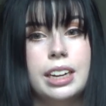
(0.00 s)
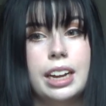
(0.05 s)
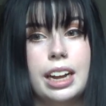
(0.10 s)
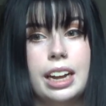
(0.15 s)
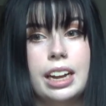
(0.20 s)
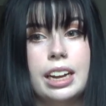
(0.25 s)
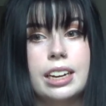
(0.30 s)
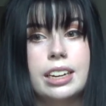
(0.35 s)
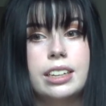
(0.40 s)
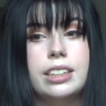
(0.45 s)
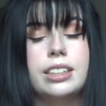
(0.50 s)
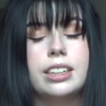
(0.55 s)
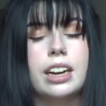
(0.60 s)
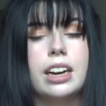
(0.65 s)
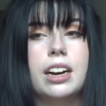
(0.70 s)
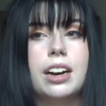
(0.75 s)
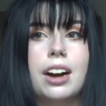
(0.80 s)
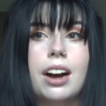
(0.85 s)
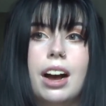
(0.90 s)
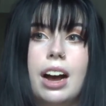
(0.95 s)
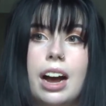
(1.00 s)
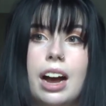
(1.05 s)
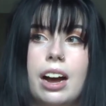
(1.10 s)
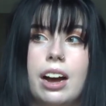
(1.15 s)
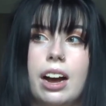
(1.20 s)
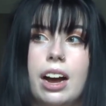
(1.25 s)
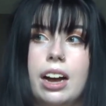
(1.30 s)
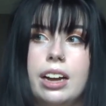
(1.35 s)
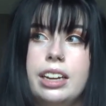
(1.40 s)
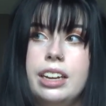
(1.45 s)
And
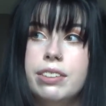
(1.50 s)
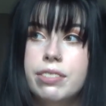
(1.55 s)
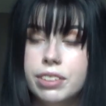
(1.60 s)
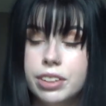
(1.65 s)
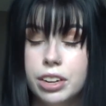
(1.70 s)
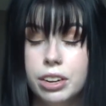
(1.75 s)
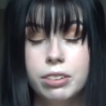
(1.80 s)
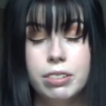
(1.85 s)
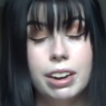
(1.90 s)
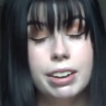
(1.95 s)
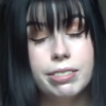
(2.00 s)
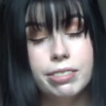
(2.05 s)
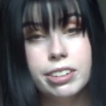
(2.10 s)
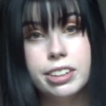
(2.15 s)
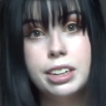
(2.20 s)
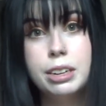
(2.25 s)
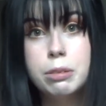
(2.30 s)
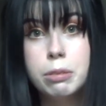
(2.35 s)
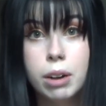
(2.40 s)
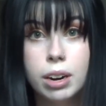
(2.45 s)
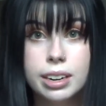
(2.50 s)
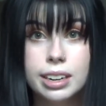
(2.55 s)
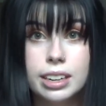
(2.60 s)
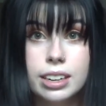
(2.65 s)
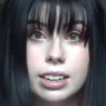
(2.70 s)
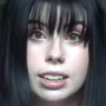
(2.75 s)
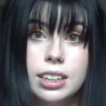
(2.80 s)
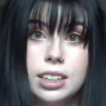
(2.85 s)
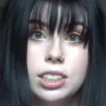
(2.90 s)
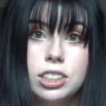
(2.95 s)
even though I really wanted
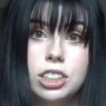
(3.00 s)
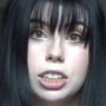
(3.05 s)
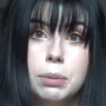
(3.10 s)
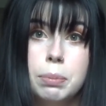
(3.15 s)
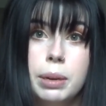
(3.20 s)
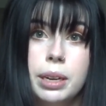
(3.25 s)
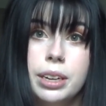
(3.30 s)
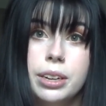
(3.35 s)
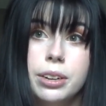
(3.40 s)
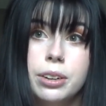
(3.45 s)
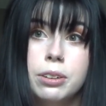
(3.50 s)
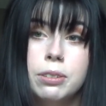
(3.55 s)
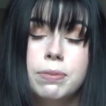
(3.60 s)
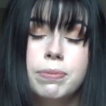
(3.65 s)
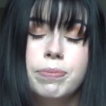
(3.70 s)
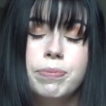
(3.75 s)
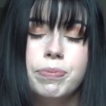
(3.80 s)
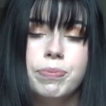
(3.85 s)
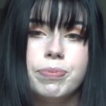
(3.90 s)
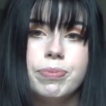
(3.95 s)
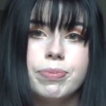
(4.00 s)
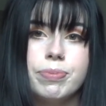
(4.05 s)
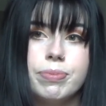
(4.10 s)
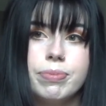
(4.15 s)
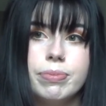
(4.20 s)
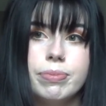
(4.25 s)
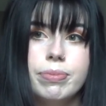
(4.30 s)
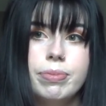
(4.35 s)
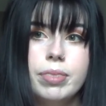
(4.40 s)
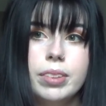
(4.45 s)
a good GPU,
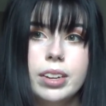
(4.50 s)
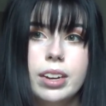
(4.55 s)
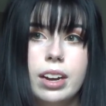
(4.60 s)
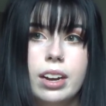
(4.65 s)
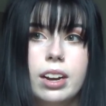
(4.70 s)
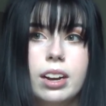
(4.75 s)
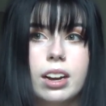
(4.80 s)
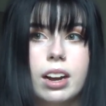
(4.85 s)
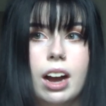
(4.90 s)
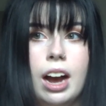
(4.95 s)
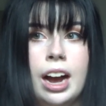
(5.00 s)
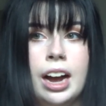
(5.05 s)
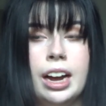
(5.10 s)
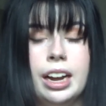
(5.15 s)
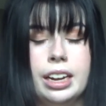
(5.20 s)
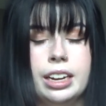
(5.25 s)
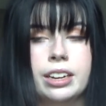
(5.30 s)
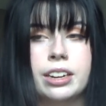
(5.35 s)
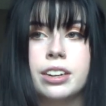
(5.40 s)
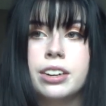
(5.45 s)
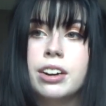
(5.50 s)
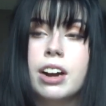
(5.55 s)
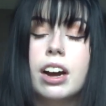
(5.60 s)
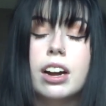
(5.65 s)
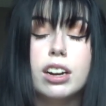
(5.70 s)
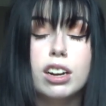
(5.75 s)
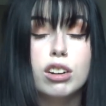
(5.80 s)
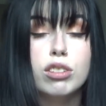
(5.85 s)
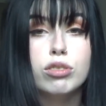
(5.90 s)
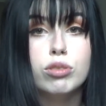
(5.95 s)
I could
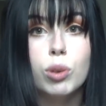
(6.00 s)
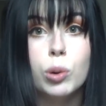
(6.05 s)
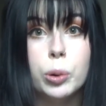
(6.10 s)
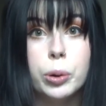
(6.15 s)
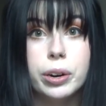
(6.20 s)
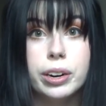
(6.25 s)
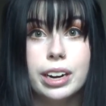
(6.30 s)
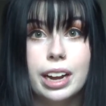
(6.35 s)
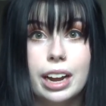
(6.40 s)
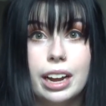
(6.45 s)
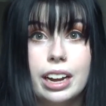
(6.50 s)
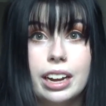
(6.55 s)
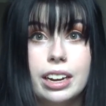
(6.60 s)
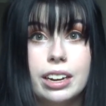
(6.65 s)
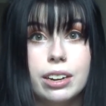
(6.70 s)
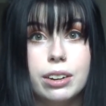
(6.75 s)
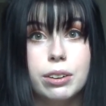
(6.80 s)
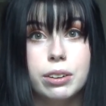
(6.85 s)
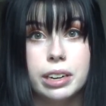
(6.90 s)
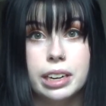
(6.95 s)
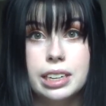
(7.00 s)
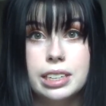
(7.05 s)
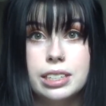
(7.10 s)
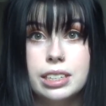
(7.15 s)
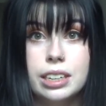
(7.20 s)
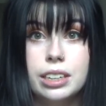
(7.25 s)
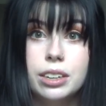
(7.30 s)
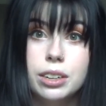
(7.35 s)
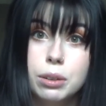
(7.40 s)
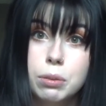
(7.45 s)
not afford a
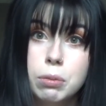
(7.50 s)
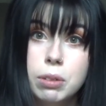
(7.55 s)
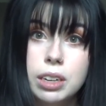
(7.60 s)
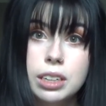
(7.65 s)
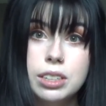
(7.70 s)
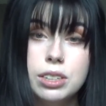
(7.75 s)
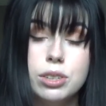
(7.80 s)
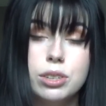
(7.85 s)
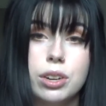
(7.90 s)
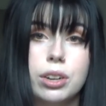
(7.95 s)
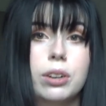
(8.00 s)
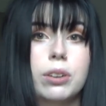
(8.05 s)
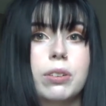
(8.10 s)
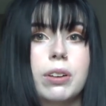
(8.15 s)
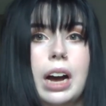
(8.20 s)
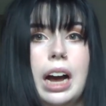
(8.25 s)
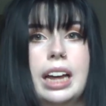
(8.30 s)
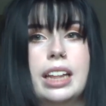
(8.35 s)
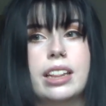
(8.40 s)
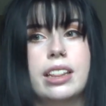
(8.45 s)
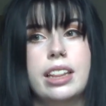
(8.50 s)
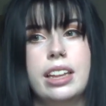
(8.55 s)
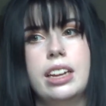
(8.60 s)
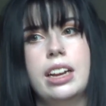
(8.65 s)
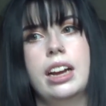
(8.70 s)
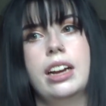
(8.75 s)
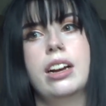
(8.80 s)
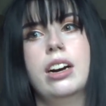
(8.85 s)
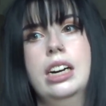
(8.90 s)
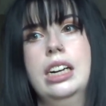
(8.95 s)
crazy good one, so I think
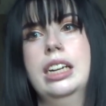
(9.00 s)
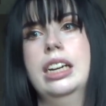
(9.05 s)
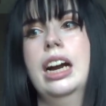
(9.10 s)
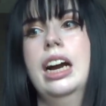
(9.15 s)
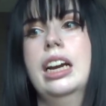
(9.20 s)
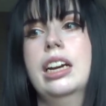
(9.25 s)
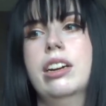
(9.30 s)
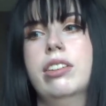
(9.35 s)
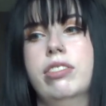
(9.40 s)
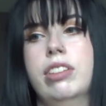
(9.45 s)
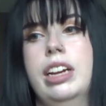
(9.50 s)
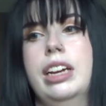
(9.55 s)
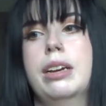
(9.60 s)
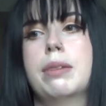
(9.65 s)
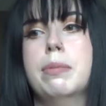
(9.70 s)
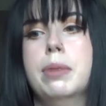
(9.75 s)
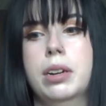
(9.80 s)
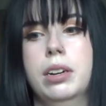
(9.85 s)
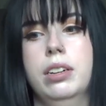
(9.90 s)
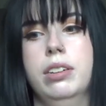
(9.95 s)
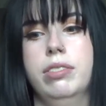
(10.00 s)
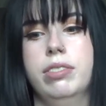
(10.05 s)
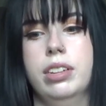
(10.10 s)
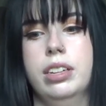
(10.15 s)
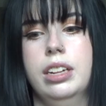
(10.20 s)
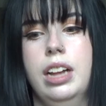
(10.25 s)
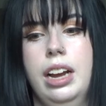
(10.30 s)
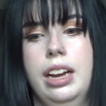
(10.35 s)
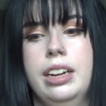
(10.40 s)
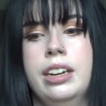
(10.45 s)
I got kind of like middle of the
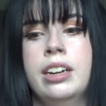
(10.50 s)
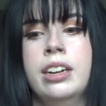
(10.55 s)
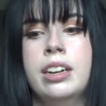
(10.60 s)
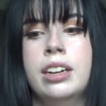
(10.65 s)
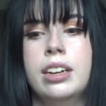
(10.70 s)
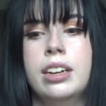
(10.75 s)
line.